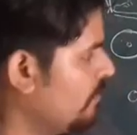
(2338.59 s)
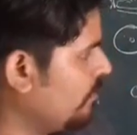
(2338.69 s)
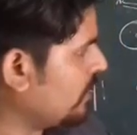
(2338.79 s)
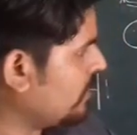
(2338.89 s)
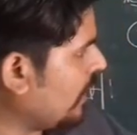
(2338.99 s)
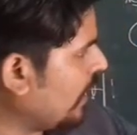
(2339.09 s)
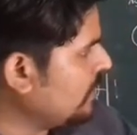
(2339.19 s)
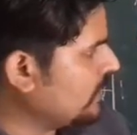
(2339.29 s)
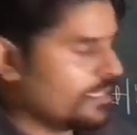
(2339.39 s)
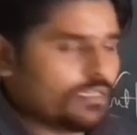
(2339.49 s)
But
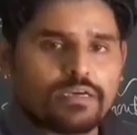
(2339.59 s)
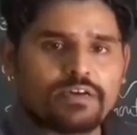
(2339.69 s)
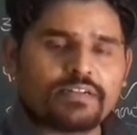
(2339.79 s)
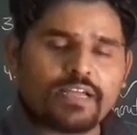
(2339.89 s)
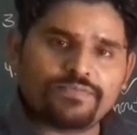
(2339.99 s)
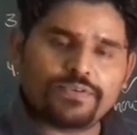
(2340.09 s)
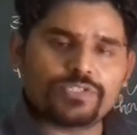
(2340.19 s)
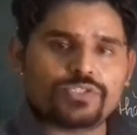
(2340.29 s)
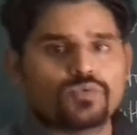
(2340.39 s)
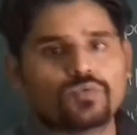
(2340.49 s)
until
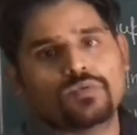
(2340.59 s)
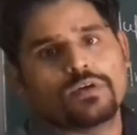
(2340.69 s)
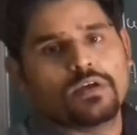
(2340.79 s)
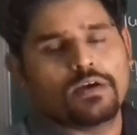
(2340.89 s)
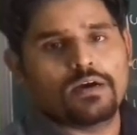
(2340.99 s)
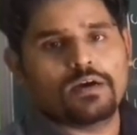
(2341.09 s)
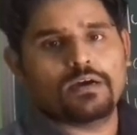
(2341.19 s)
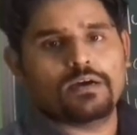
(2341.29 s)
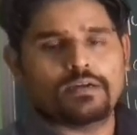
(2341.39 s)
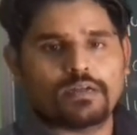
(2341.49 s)
refers to
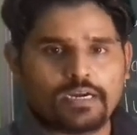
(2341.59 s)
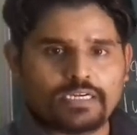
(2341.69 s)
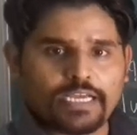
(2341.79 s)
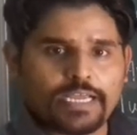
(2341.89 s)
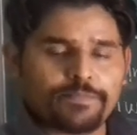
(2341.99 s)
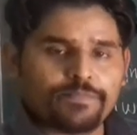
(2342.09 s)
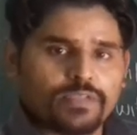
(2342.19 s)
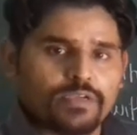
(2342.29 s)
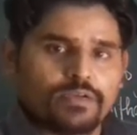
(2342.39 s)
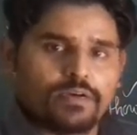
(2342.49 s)
a time,
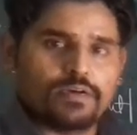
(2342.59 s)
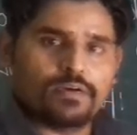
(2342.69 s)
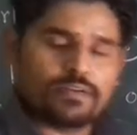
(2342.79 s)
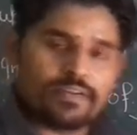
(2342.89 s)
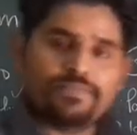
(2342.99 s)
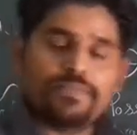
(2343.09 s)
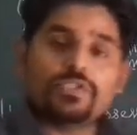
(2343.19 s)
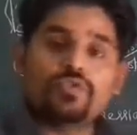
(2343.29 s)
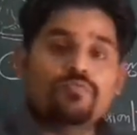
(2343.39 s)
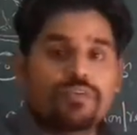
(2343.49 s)

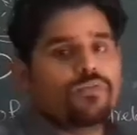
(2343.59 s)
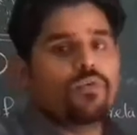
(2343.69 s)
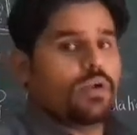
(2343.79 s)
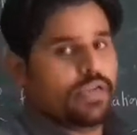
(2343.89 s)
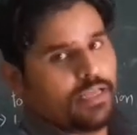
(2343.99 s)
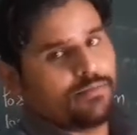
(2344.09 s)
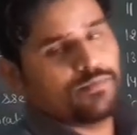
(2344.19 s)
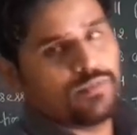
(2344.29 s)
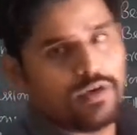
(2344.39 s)
refers to before a time,